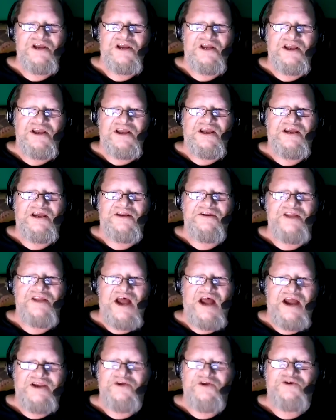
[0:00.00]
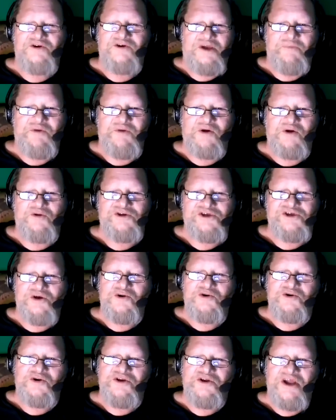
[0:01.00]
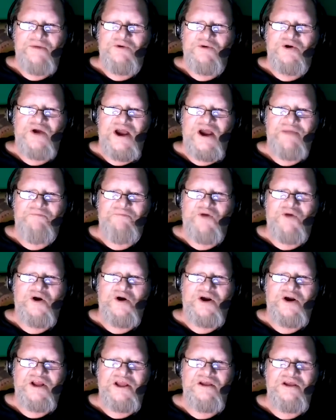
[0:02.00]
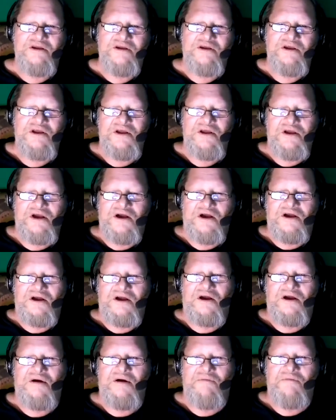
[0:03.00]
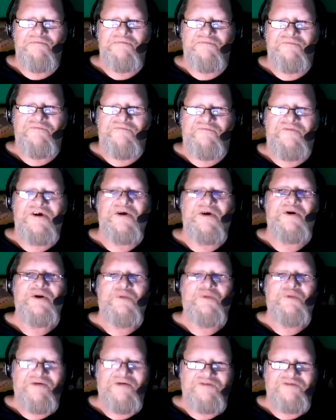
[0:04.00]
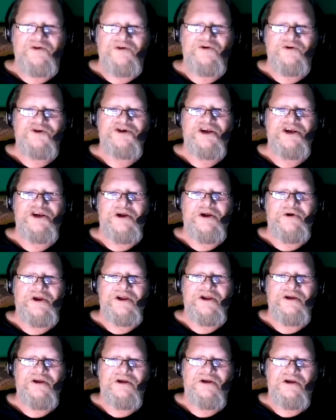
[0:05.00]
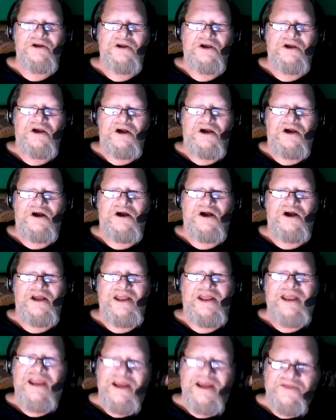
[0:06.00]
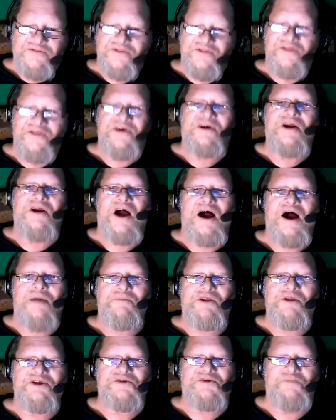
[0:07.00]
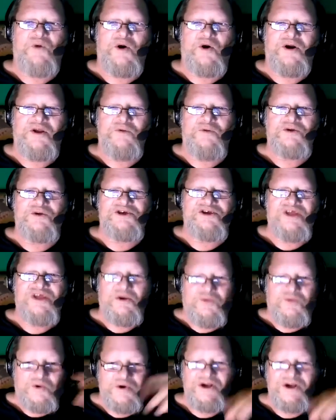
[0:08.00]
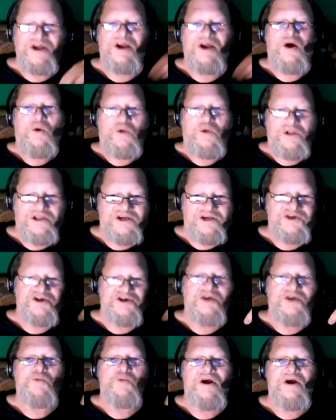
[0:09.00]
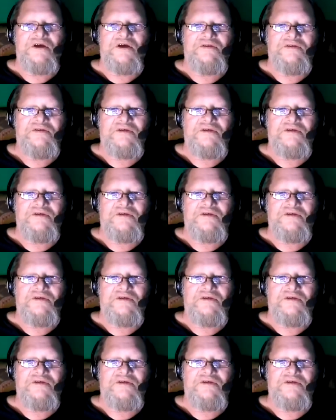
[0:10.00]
and not your typical social democrat party, very revolutionary, and the Communist Party, which they were in a coalition with